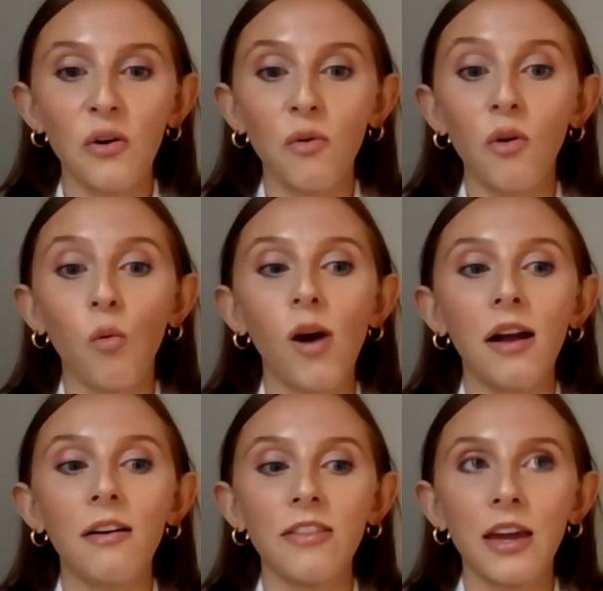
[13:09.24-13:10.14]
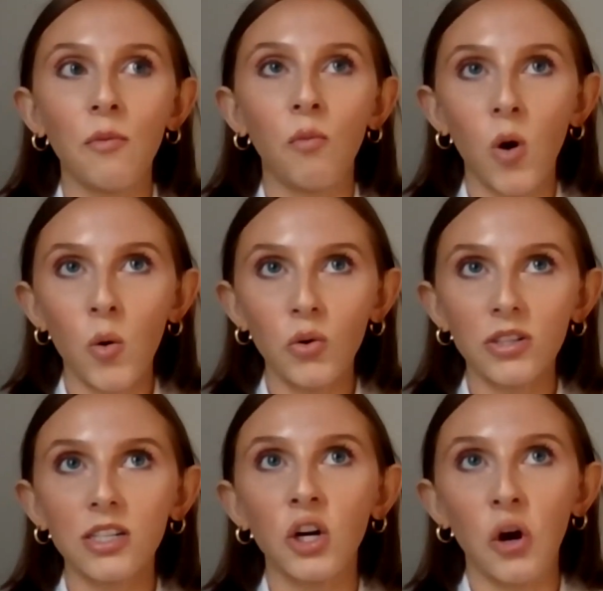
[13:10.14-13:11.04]
so while they
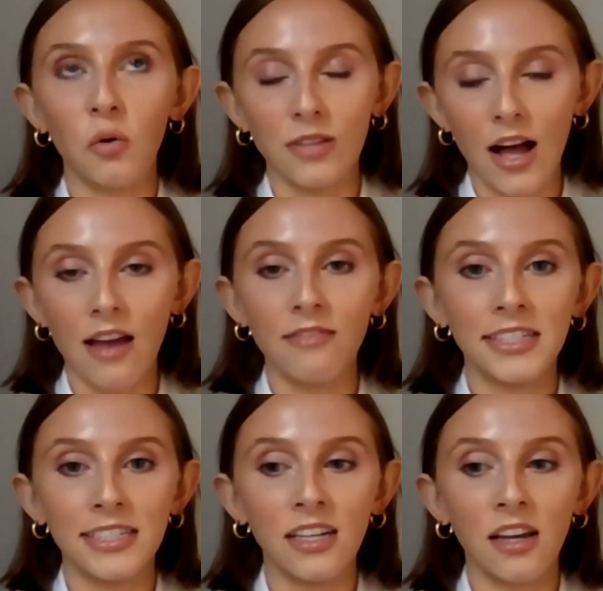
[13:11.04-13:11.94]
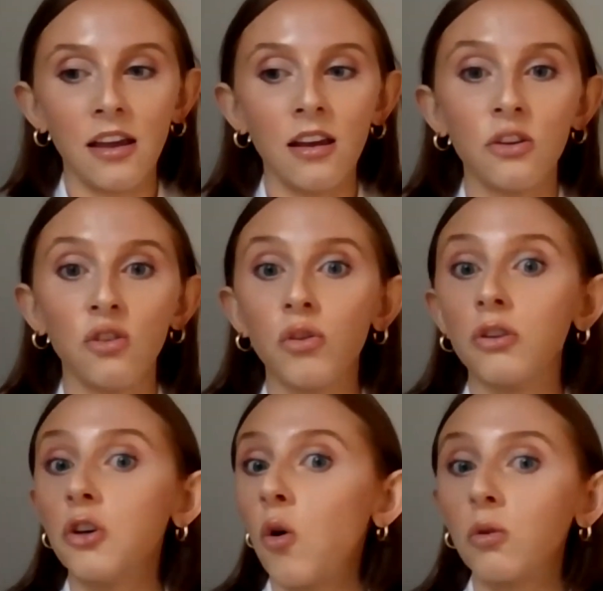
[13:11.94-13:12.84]
won't go live in a day, you
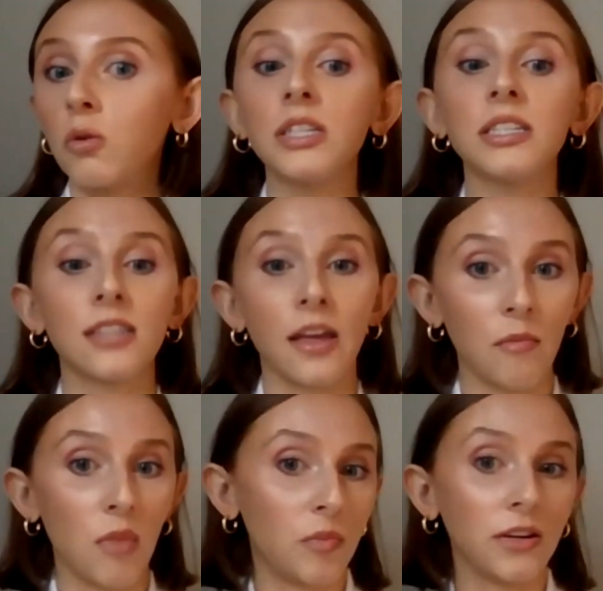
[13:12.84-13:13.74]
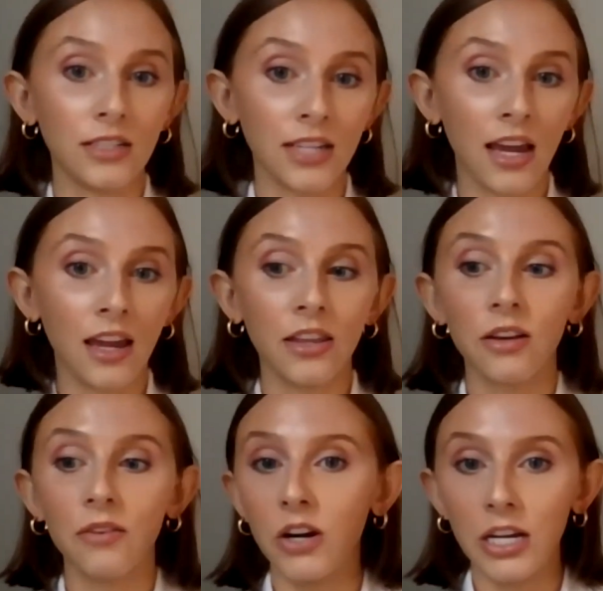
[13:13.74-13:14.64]
can totally set them up in a day.
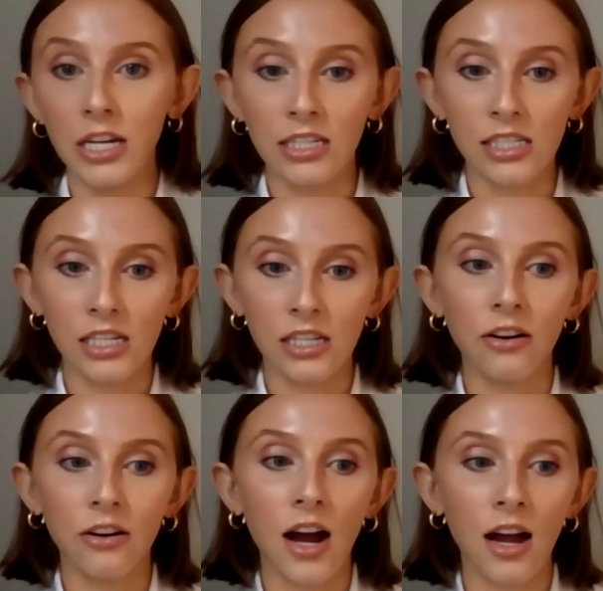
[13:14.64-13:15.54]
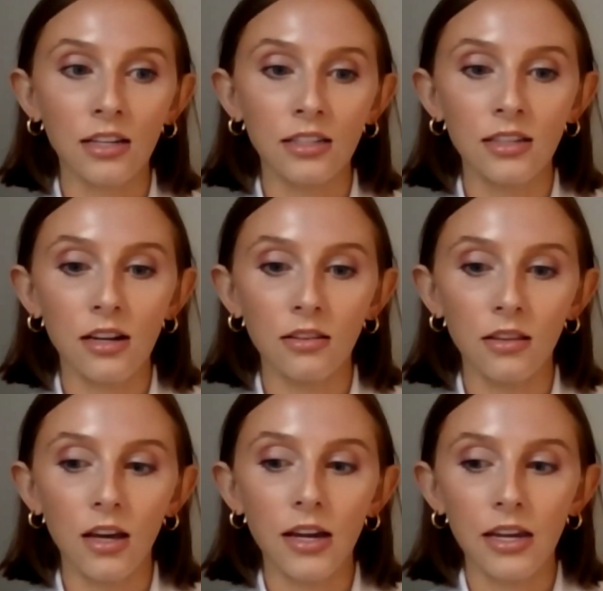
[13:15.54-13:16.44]
They're very easy. They're not
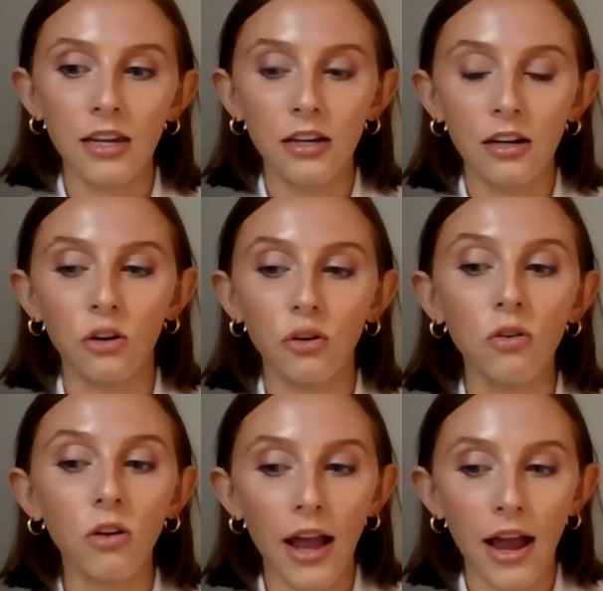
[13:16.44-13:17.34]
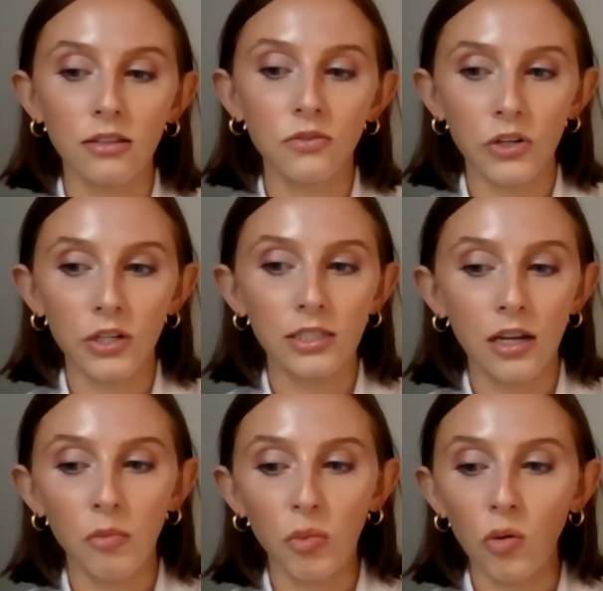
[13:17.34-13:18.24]
like Google Ads, for
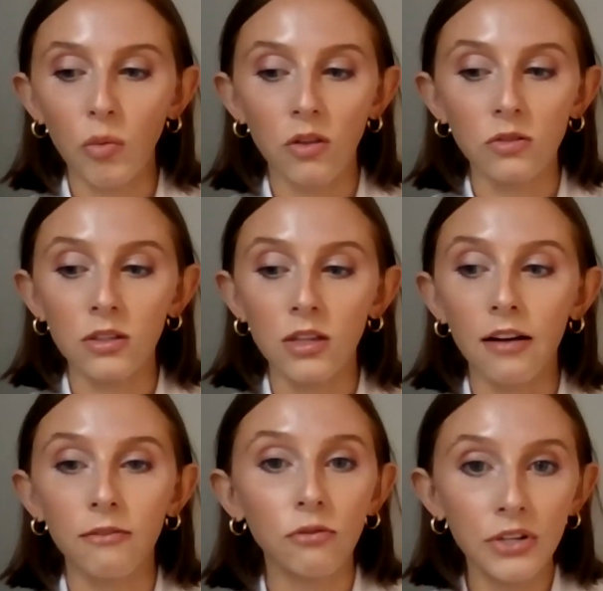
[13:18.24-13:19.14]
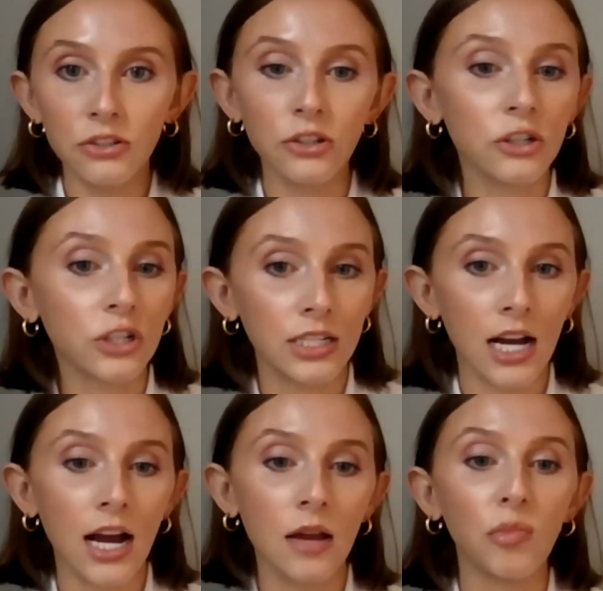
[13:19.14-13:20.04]
example, where there's a lot of research and
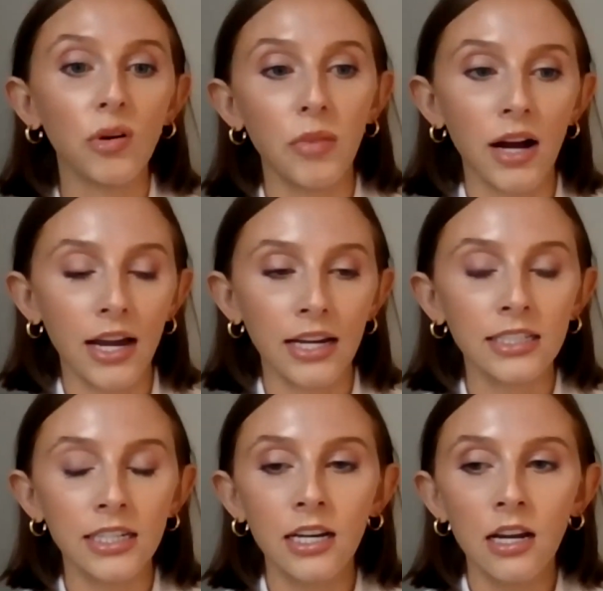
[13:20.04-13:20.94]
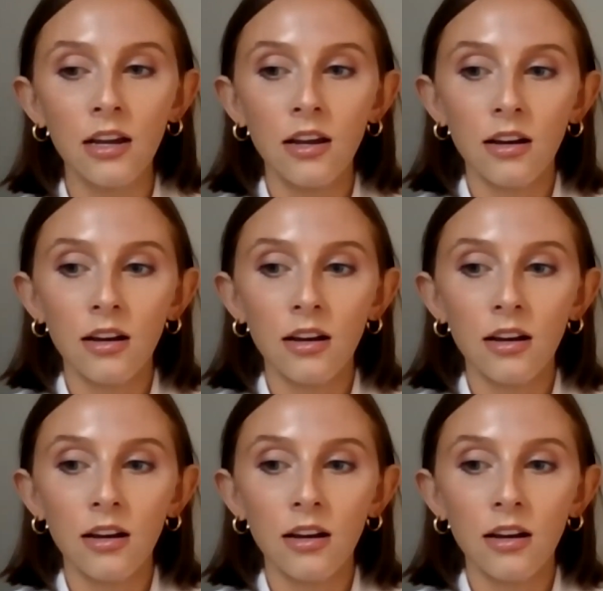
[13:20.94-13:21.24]
time put behind it.